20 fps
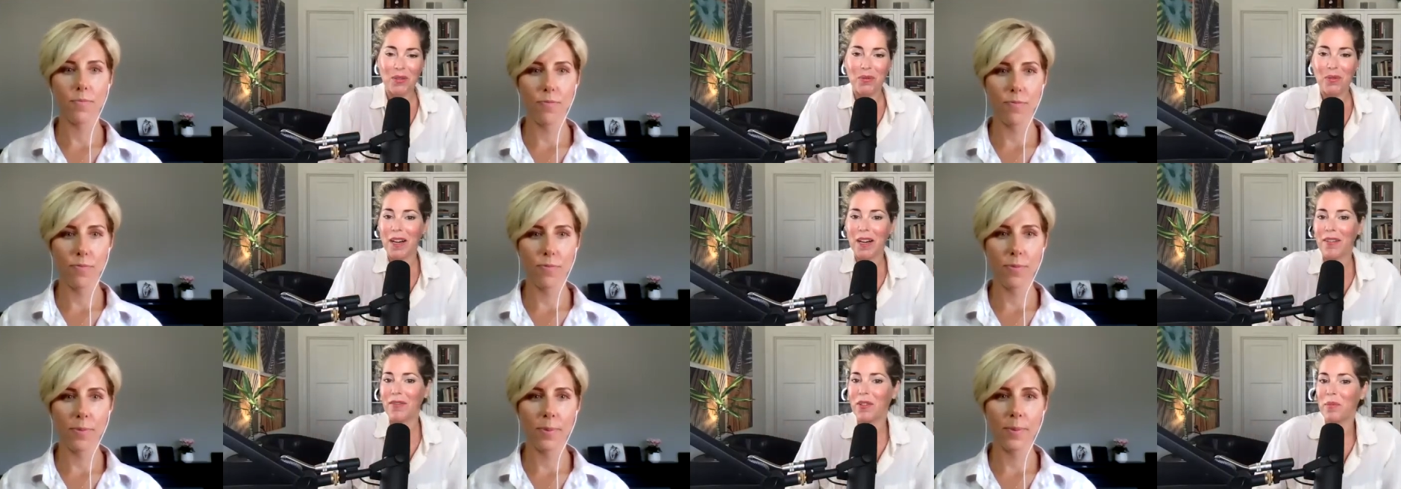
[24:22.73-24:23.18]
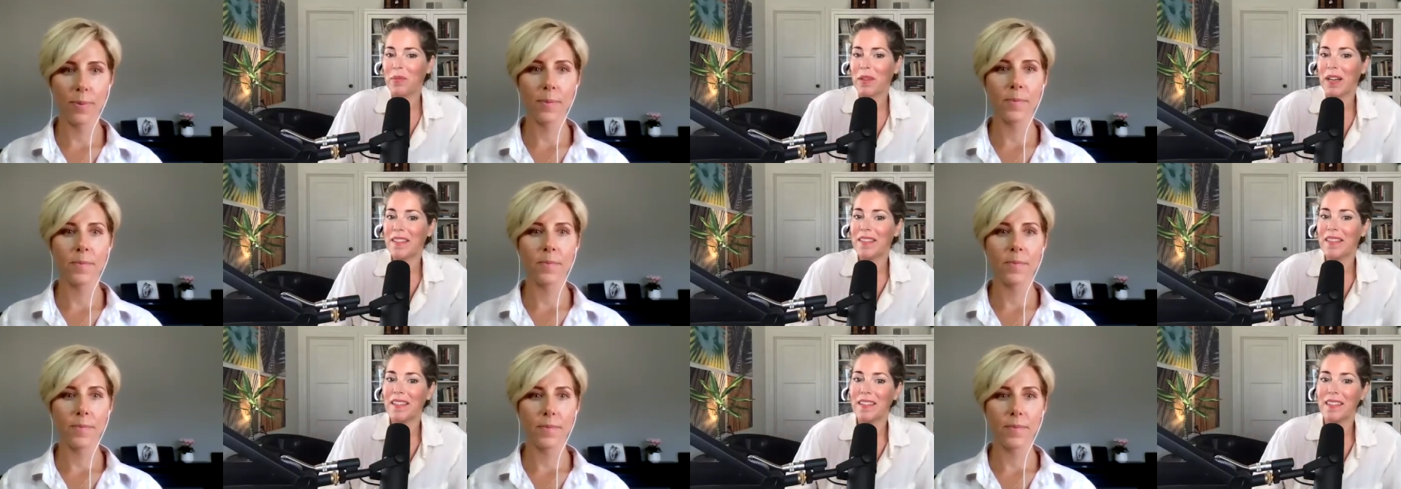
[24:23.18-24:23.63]
Speaker 1: whatever. But I
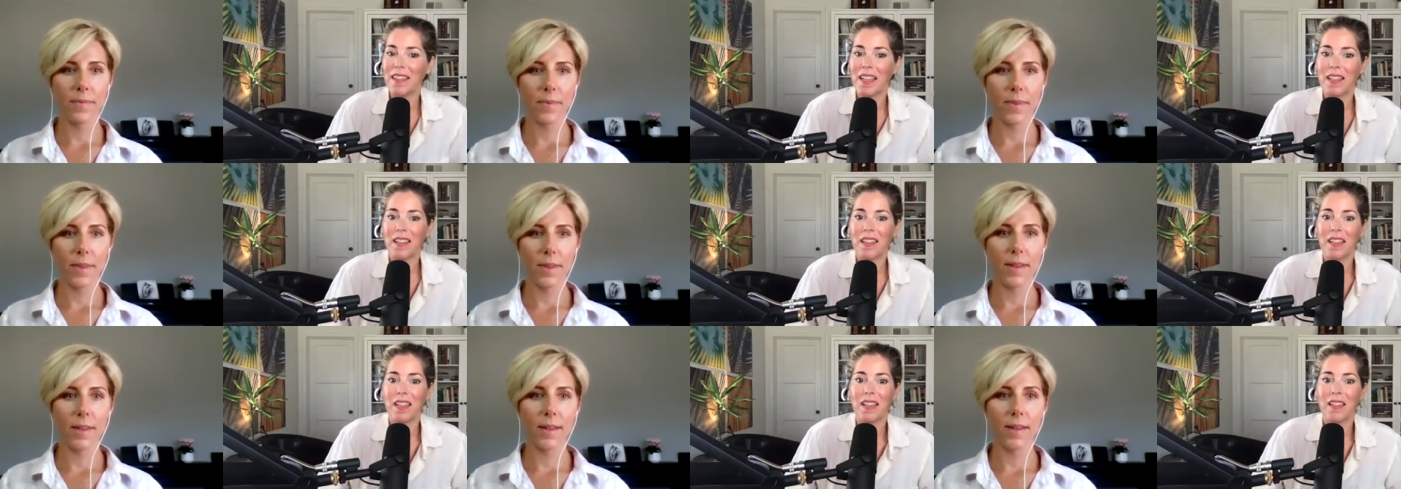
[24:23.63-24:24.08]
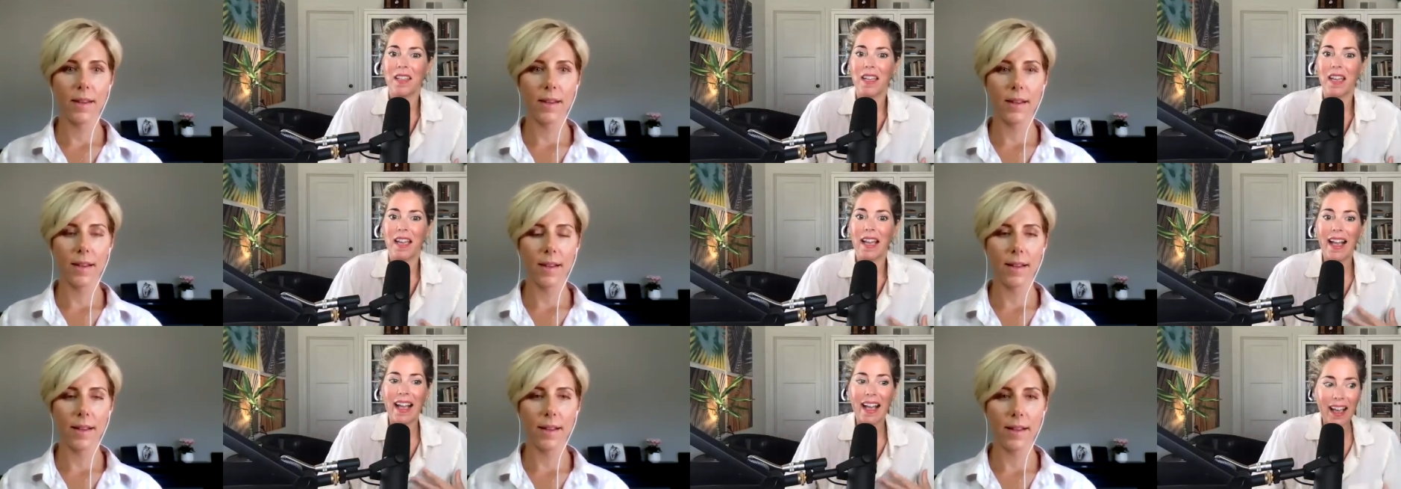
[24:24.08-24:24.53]
think that the the
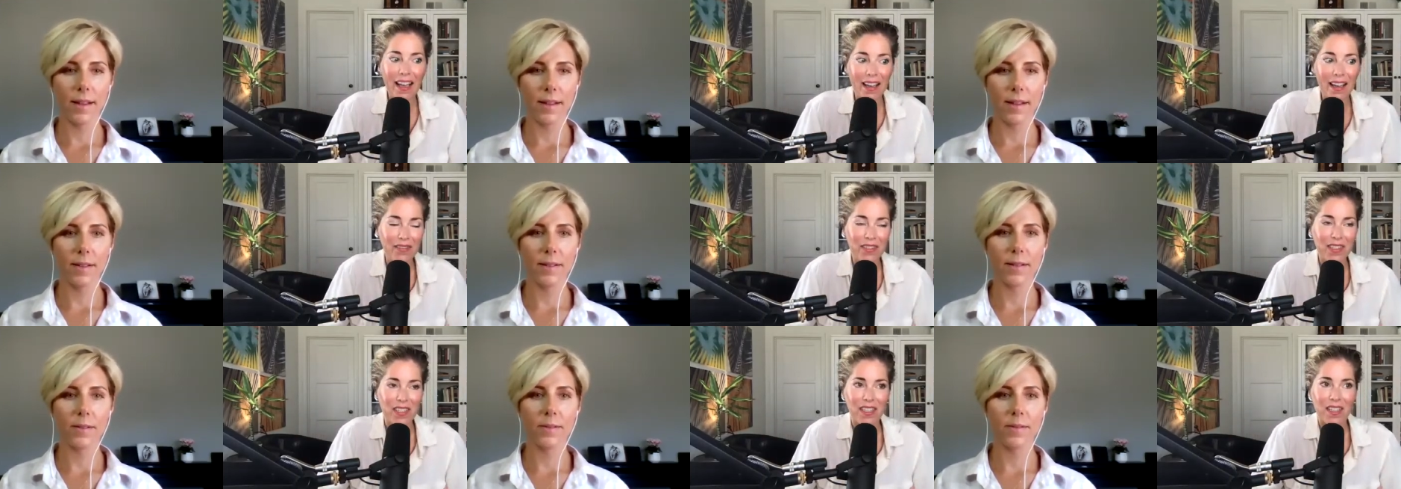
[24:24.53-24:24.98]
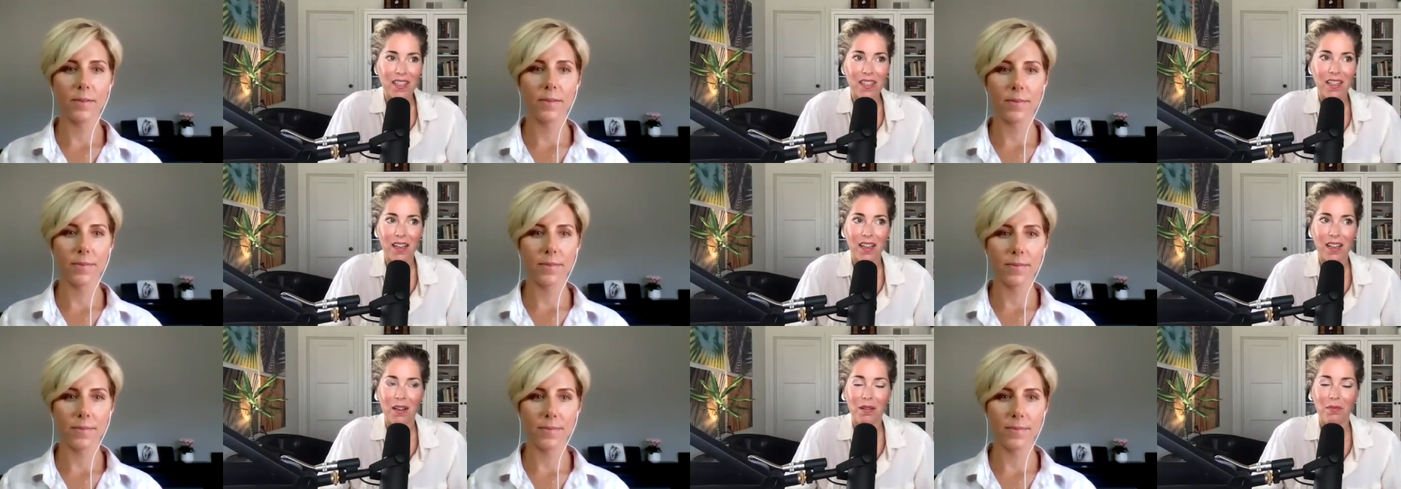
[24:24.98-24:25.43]
heavy
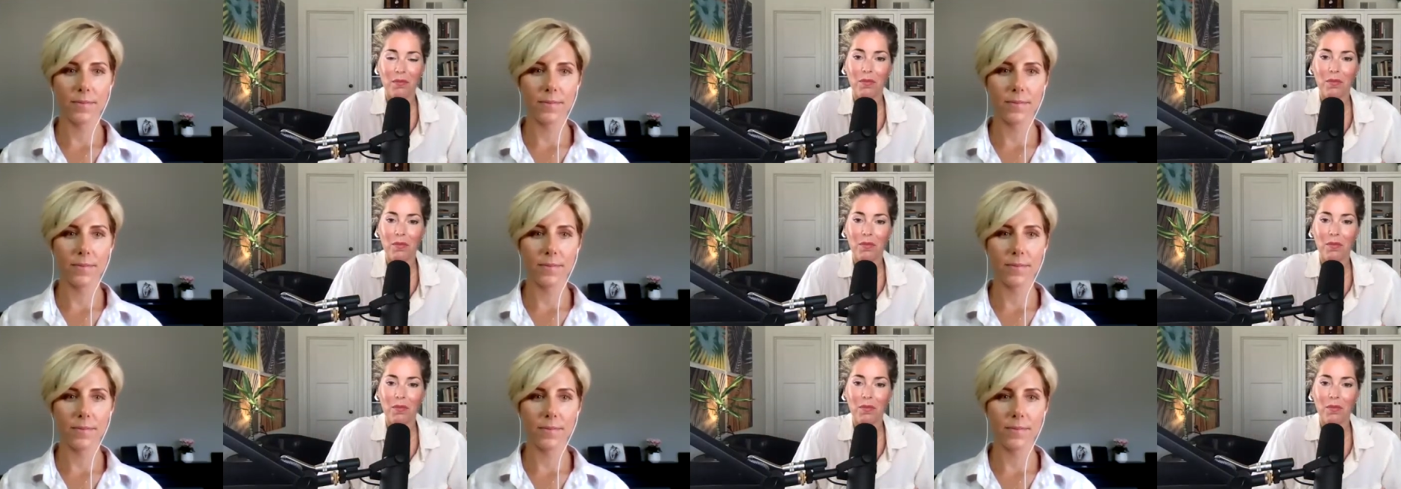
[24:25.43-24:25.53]
um,